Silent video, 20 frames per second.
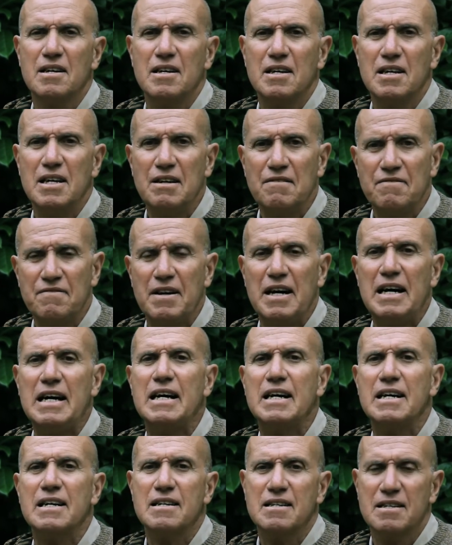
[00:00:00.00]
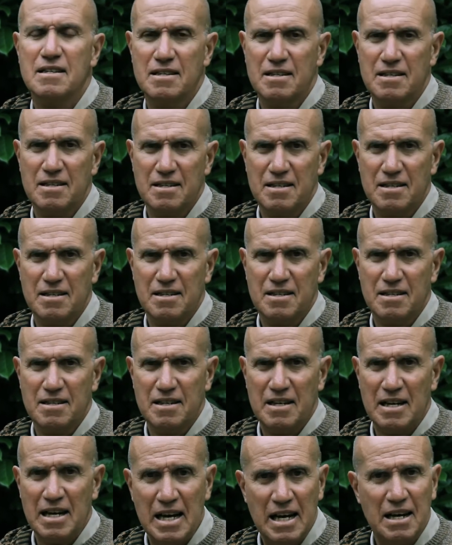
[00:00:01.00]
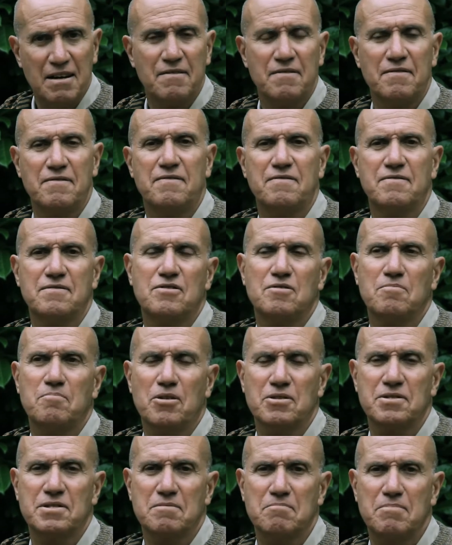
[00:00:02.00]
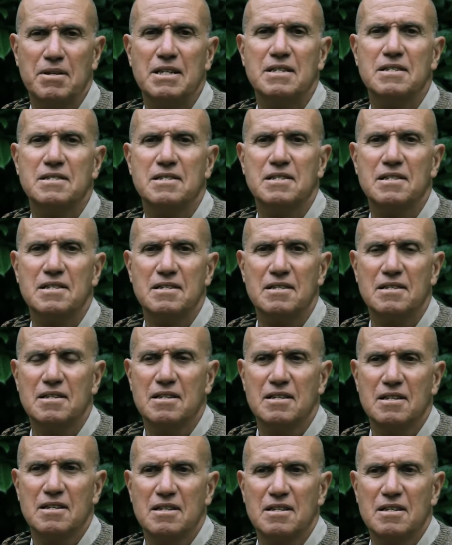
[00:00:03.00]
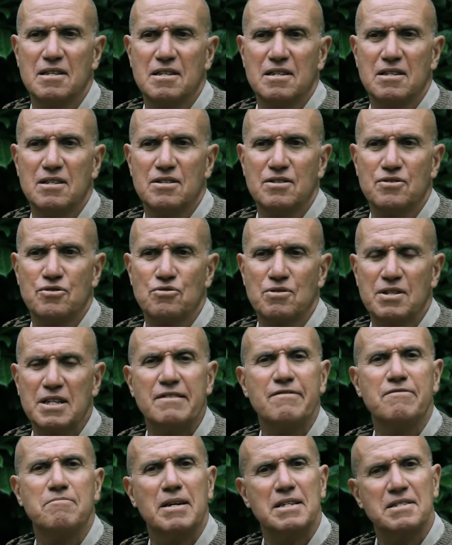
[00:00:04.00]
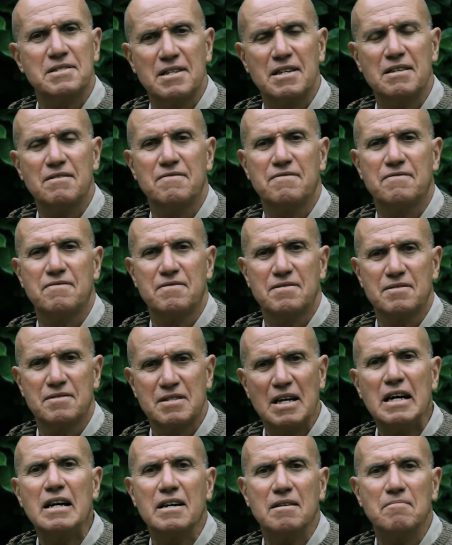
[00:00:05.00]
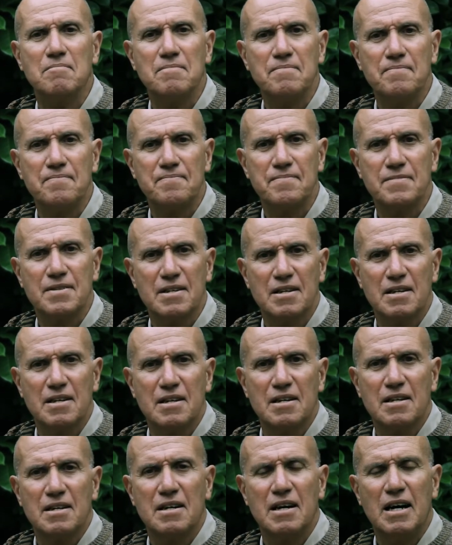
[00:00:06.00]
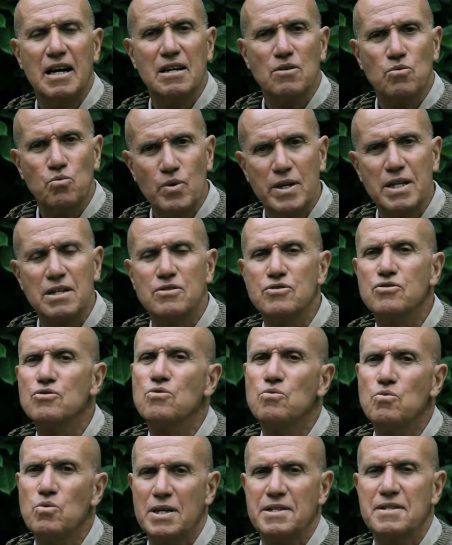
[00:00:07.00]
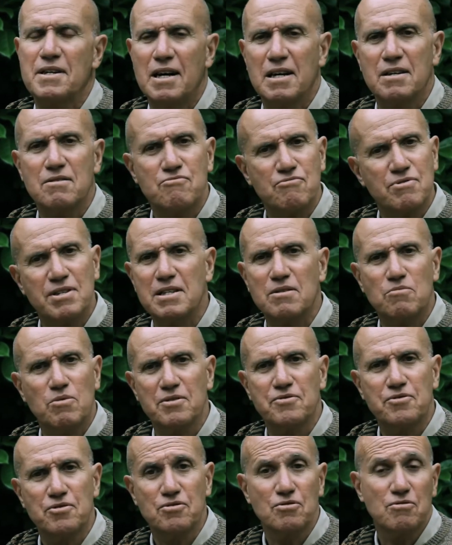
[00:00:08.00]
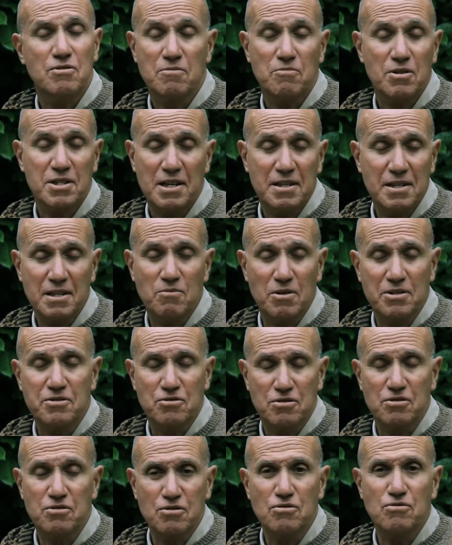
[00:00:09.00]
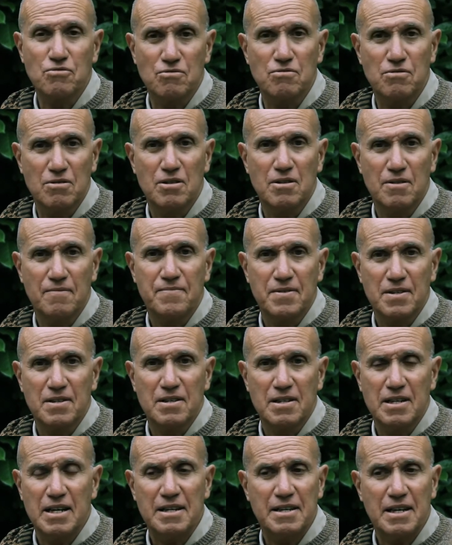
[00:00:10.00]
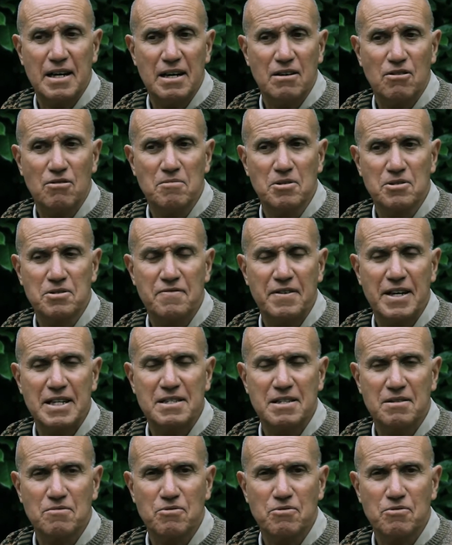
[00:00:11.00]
if I have the possibility to give myself time, I will do what I really want to do. And what I really wanted to do, and I almost felt it